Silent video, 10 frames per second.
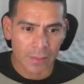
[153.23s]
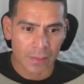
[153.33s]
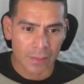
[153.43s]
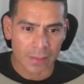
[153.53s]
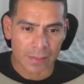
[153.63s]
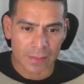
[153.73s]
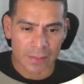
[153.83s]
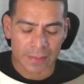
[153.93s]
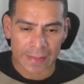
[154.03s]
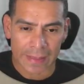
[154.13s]
This is
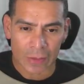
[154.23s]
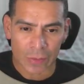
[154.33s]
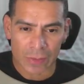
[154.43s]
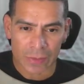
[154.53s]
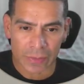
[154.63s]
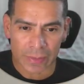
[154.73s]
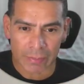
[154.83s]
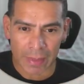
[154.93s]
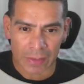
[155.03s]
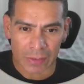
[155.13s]
the entrance to the
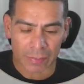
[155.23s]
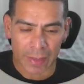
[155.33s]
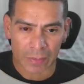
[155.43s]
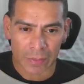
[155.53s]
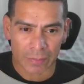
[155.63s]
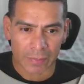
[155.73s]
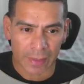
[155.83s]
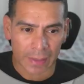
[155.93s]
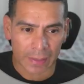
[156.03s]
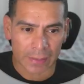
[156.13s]
master bedroom,
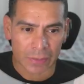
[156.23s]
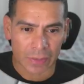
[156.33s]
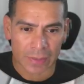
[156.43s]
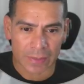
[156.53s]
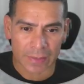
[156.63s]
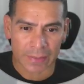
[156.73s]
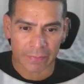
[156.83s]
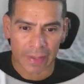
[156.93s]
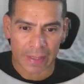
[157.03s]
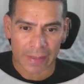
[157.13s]
and as you can see, the
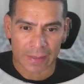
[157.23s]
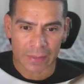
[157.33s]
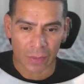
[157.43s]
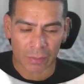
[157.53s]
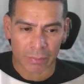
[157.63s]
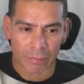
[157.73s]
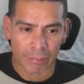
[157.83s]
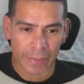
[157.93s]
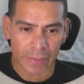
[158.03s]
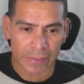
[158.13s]
vanities are
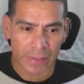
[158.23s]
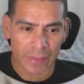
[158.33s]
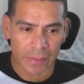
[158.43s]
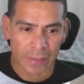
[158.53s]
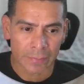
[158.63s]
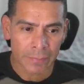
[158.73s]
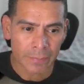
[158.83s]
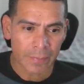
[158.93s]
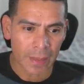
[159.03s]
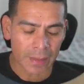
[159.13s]
built.
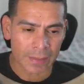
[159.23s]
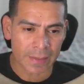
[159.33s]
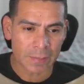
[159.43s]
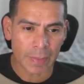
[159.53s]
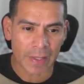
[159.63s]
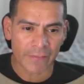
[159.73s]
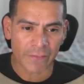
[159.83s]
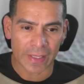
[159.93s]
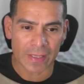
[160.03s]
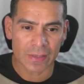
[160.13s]
These
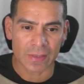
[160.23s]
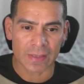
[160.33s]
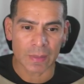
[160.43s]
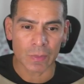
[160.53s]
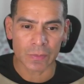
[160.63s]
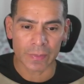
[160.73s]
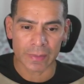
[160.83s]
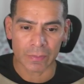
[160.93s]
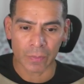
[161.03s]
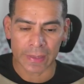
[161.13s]
vanities are the same ones
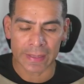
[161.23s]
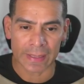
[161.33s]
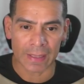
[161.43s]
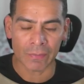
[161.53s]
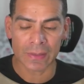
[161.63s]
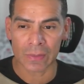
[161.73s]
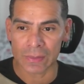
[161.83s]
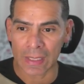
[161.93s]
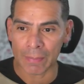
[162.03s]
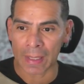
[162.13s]
we get every single
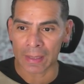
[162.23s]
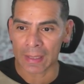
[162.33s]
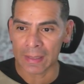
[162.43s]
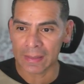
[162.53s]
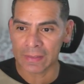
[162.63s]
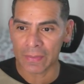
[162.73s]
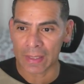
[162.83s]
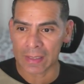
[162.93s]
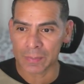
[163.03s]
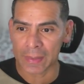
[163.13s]
time. I like these
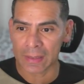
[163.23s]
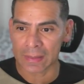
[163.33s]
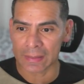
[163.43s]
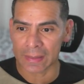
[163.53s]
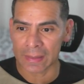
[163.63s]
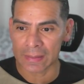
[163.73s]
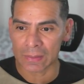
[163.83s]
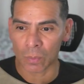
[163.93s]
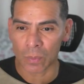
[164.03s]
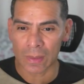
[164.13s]
vanities because it is a
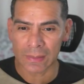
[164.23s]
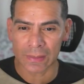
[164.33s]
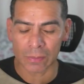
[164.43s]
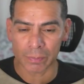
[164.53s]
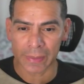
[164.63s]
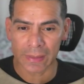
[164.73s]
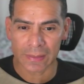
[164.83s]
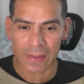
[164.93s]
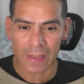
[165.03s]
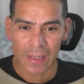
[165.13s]
one single
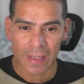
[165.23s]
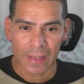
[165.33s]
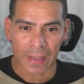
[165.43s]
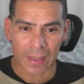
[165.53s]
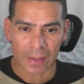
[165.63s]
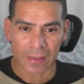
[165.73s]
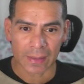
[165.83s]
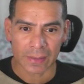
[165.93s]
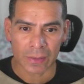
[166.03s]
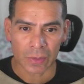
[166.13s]
piece.
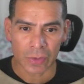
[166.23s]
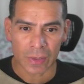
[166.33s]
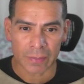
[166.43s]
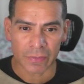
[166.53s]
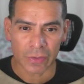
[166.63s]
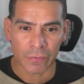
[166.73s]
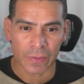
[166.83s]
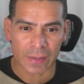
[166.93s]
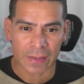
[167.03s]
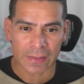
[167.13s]
You
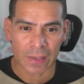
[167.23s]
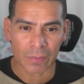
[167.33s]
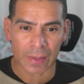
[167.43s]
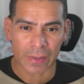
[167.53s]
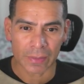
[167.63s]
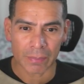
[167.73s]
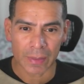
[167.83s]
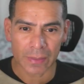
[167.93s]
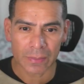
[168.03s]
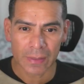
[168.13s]
fit the sink right here in the
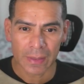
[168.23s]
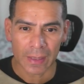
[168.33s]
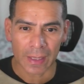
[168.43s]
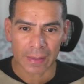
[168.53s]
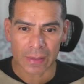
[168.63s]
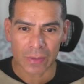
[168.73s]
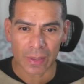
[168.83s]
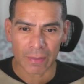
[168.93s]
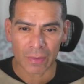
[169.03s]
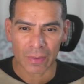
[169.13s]
middle, and then you
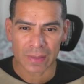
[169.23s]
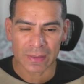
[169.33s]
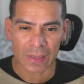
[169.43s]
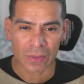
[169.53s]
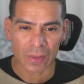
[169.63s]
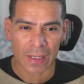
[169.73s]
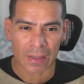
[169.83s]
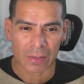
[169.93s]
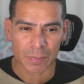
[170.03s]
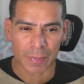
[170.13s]
have all this extra
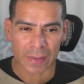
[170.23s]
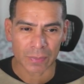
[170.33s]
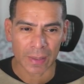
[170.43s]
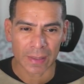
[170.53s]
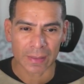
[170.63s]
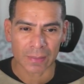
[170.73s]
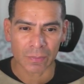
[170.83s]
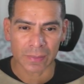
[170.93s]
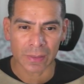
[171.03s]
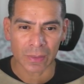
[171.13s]
counter space, right?
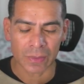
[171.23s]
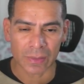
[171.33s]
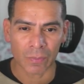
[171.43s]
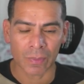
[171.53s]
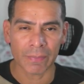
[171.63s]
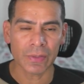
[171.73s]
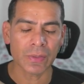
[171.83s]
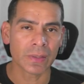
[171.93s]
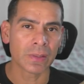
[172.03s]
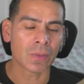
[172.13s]
Whenever
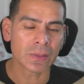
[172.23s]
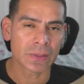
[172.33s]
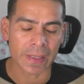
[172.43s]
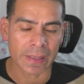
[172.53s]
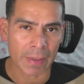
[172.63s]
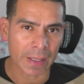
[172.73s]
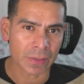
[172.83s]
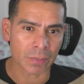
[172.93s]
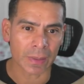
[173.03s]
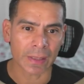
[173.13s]
you go into any
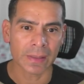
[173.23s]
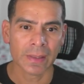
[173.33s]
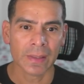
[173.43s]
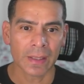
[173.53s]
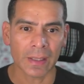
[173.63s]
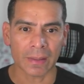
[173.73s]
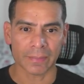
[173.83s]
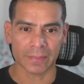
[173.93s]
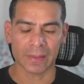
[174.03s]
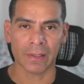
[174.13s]
bathroom, right,
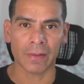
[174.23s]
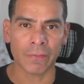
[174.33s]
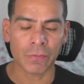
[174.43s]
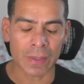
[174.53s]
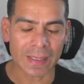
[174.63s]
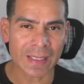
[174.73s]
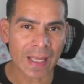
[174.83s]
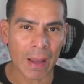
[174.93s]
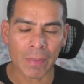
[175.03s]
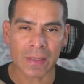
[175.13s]
if you get the
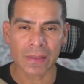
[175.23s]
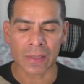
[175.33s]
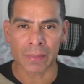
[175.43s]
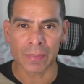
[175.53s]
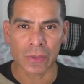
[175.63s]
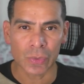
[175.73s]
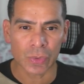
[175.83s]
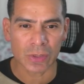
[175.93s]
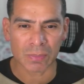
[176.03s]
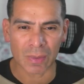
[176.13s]
cabinets that are going to be too
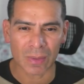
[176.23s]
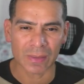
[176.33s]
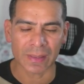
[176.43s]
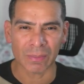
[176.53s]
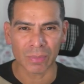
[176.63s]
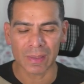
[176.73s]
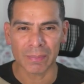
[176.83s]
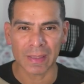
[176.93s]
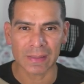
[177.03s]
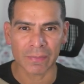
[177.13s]
small, it really
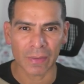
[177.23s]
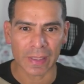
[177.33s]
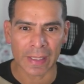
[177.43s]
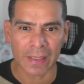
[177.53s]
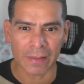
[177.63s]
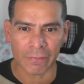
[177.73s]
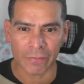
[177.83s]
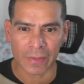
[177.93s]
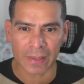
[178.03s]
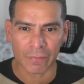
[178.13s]
makes it very
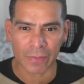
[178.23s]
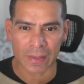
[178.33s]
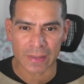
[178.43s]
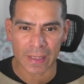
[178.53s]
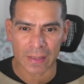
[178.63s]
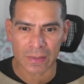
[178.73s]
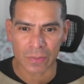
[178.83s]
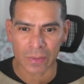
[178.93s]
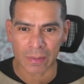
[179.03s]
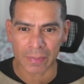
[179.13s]
inconvenient for the tenants who are
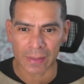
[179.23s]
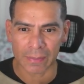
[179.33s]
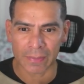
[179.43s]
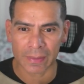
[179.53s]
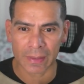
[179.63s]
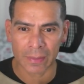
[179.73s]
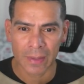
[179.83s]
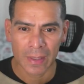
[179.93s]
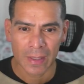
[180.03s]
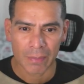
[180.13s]
going to be living there,
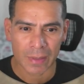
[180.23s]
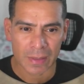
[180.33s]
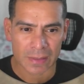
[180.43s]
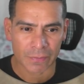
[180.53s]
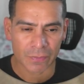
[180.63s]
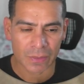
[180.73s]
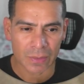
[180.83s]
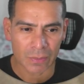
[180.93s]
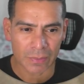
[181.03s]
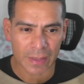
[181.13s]
because if you
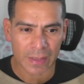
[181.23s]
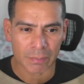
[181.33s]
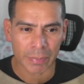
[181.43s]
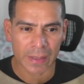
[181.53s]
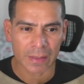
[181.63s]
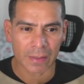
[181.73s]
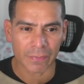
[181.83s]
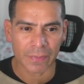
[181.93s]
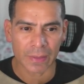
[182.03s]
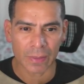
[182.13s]
don't get it big enough,
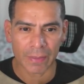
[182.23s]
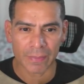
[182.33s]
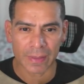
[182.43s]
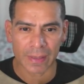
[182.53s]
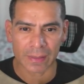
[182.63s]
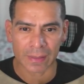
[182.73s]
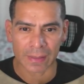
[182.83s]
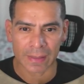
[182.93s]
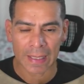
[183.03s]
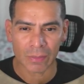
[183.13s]
they don't have any
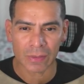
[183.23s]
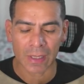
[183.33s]
countertop